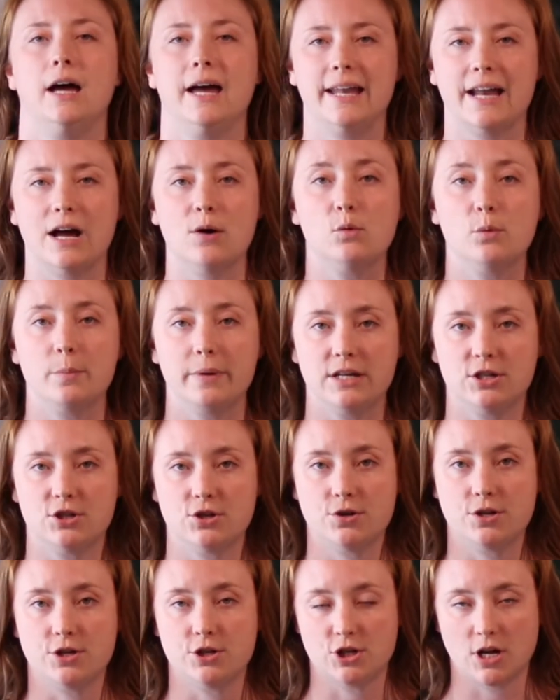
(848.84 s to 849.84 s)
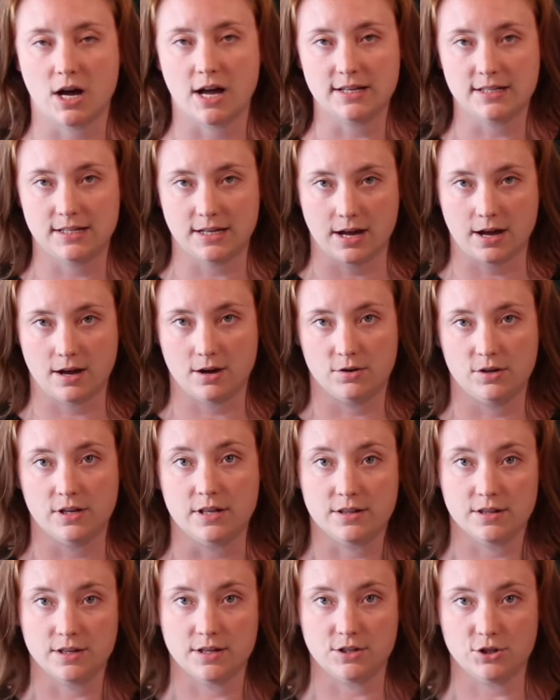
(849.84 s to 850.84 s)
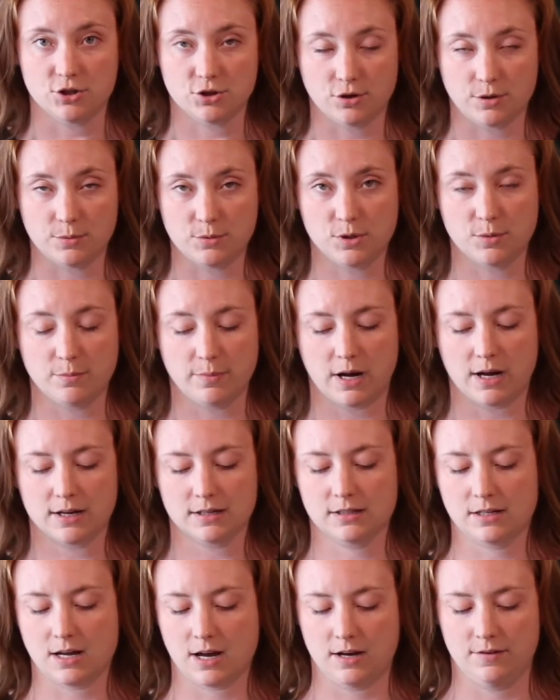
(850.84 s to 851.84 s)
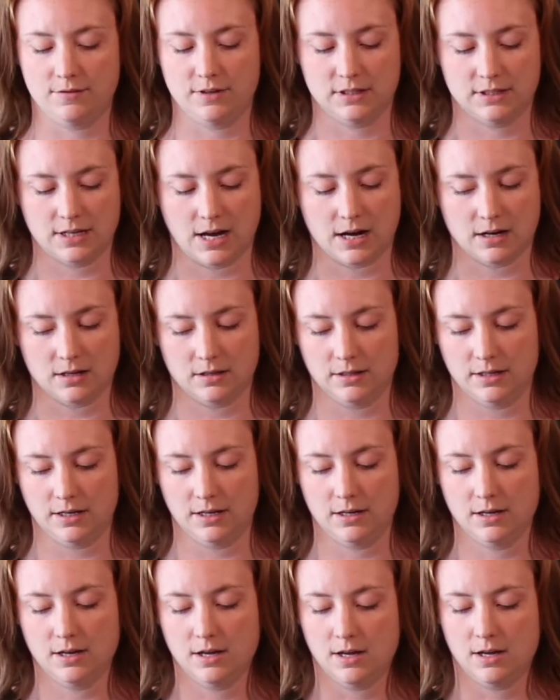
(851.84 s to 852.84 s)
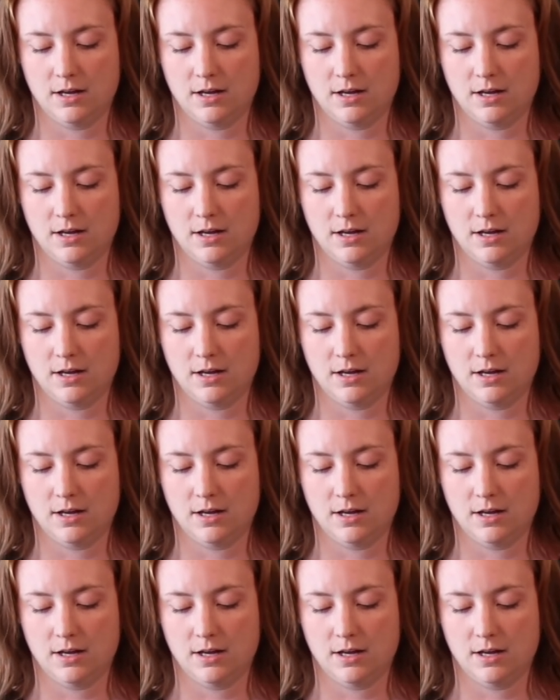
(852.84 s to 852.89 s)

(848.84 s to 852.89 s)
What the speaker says: And I will make sure to jot down in the description box kind of exactly